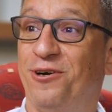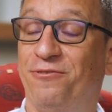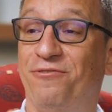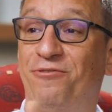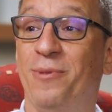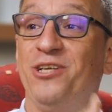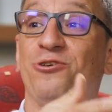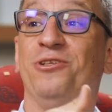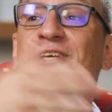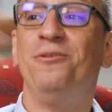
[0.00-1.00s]
of
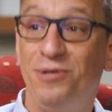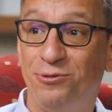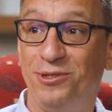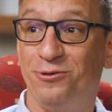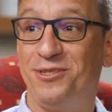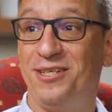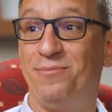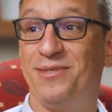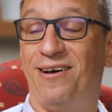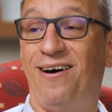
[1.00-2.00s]
information in between the
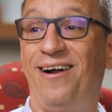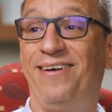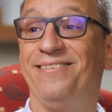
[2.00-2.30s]
teams are.